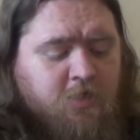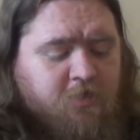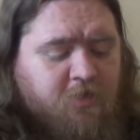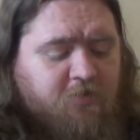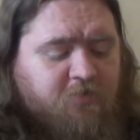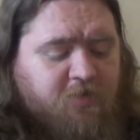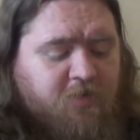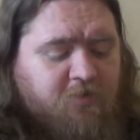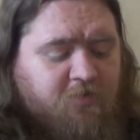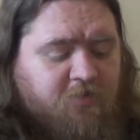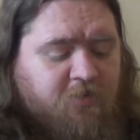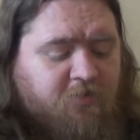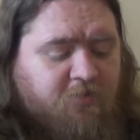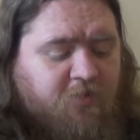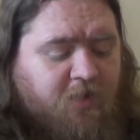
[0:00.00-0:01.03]
This is
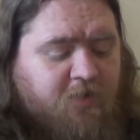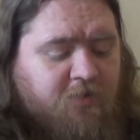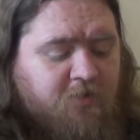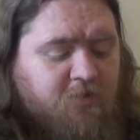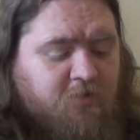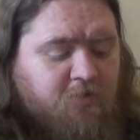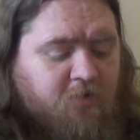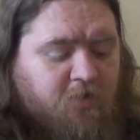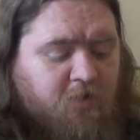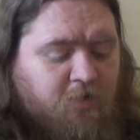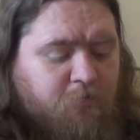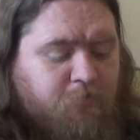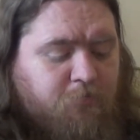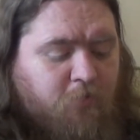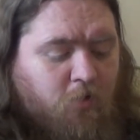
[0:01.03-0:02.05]
the second
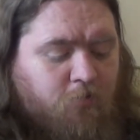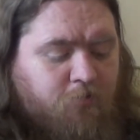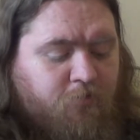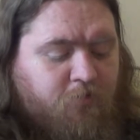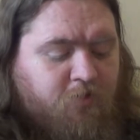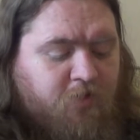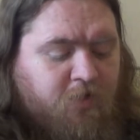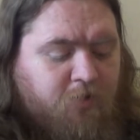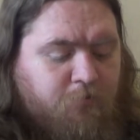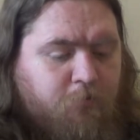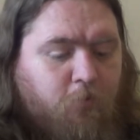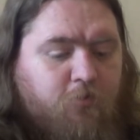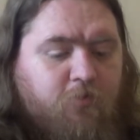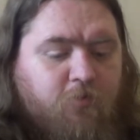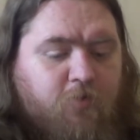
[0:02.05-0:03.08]
of the
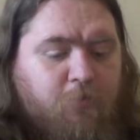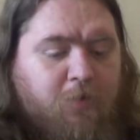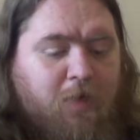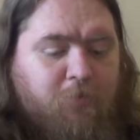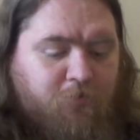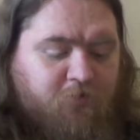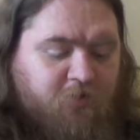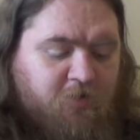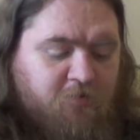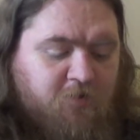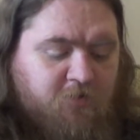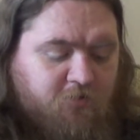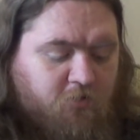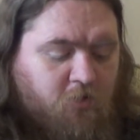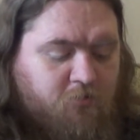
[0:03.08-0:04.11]
Books of the Babel
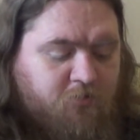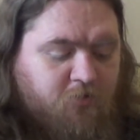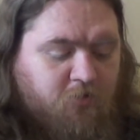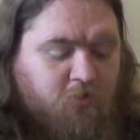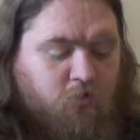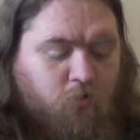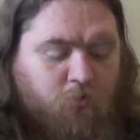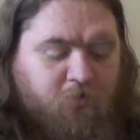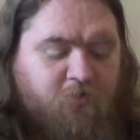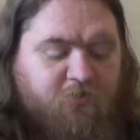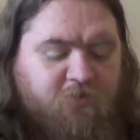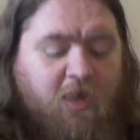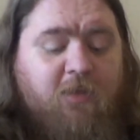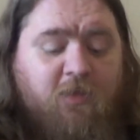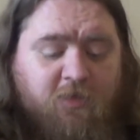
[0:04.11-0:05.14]
series, often called the
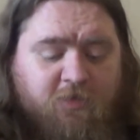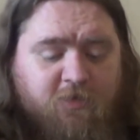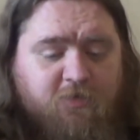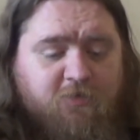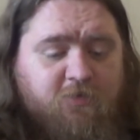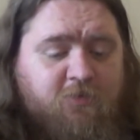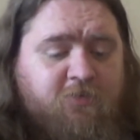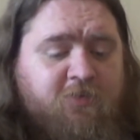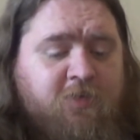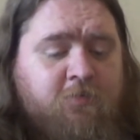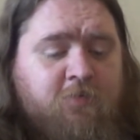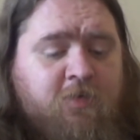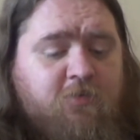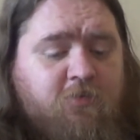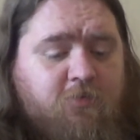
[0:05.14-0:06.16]
Senlin
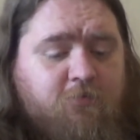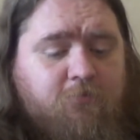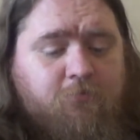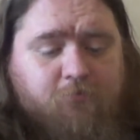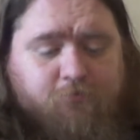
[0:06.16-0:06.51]
series,